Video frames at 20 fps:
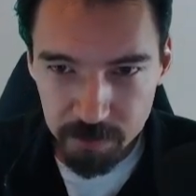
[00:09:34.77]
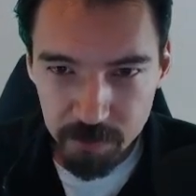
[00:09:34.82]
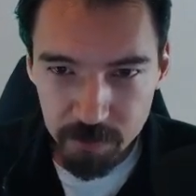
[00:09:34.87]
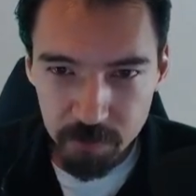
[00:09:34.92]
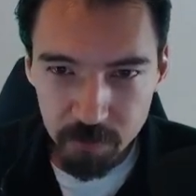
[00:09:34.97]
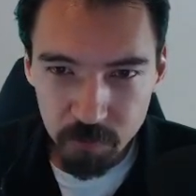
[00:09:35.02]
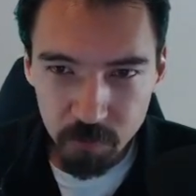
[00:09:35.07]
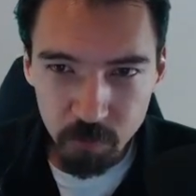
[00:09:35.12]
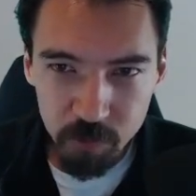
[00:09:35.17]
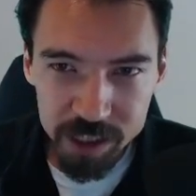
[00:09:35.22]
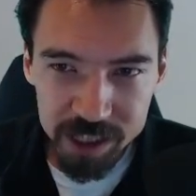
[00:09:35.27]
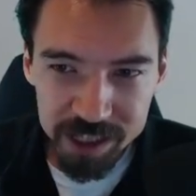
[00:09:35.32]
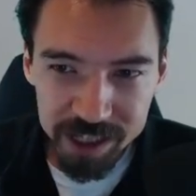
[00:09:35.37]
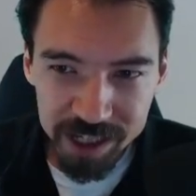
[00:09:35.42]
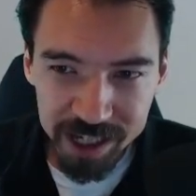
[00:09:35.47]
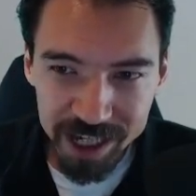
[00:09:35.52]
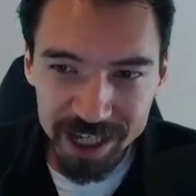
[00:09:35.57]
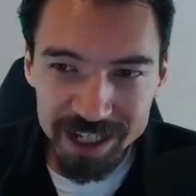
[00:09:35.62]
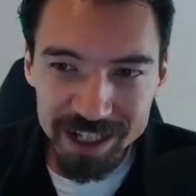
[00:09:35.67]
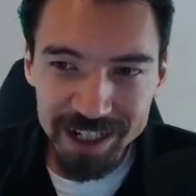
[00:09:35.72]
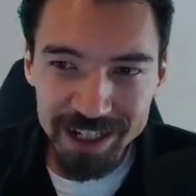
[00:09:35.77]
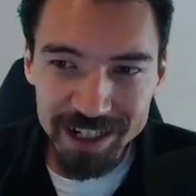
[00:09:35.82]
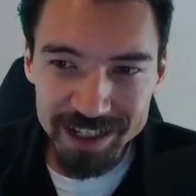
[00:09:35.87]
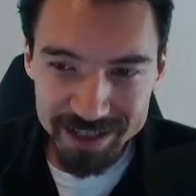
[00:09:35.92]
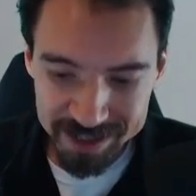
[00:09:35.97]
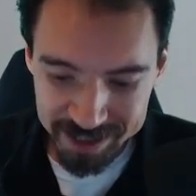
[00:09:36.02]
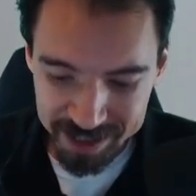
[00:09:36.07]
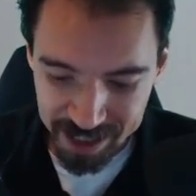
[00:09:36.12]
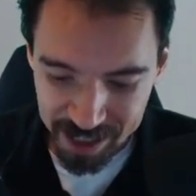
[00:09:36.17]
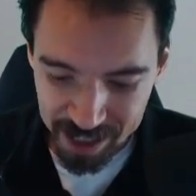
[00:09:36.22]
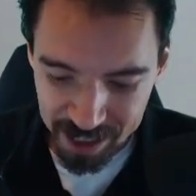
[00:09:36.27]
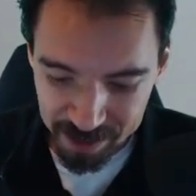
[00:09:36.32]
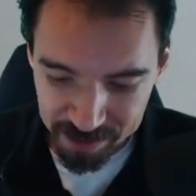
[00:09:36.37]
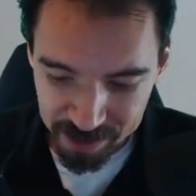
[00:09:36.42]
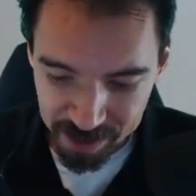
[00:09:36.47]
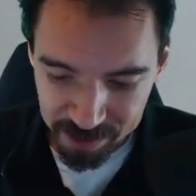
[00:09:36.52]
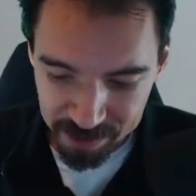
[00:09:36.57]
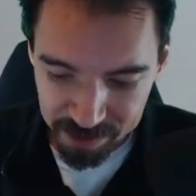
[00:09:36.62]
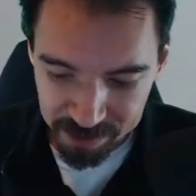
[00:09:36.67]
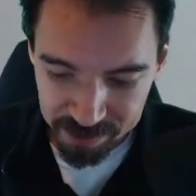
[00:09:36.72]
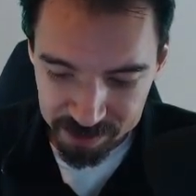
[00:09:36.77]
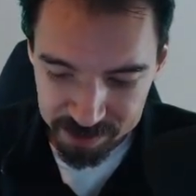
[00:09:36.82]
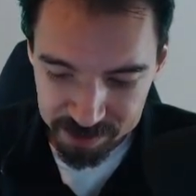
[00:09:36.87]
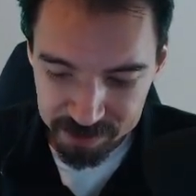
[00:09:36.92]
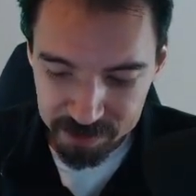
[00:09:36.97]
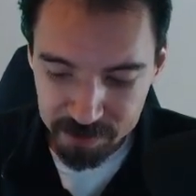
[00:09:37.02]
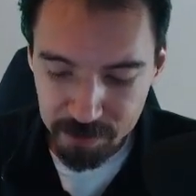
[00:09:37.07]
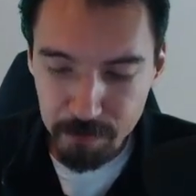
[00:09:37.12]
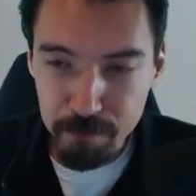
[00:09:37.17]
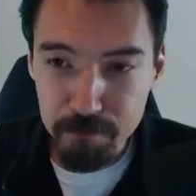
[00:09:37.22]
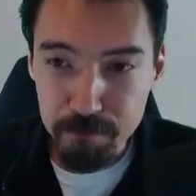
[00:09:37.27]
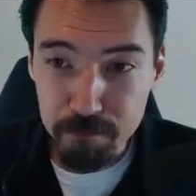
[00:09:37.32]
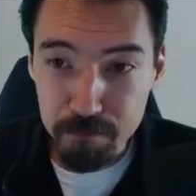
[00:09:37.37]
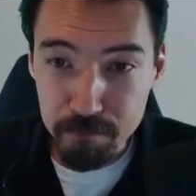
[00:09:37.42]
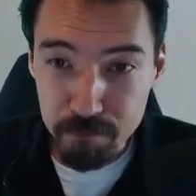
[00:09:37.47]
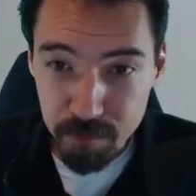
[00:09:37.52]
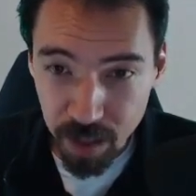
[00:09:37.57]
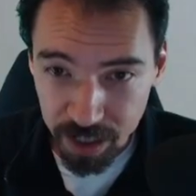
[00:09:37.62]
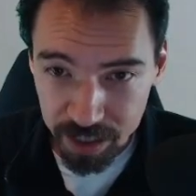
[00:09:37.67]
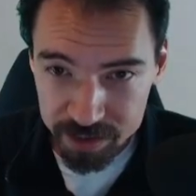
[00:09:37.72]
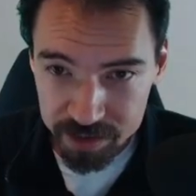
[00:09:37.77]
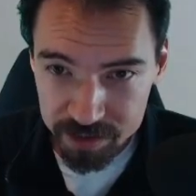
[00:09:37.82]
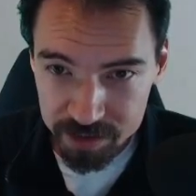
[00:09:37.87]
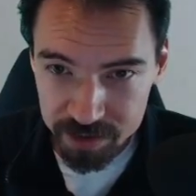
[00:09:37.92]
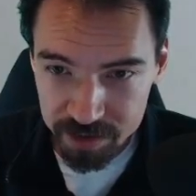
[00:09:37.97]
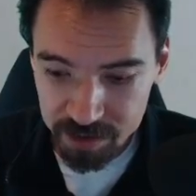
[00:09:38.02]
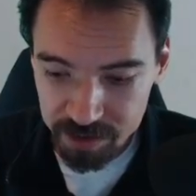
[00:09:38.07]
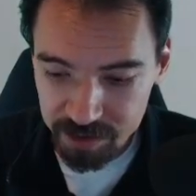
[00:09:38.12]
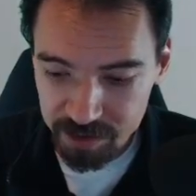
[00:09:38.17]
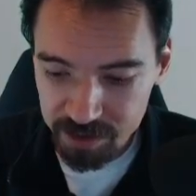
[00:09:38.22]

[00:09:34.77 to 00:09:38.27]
we cannot say that this must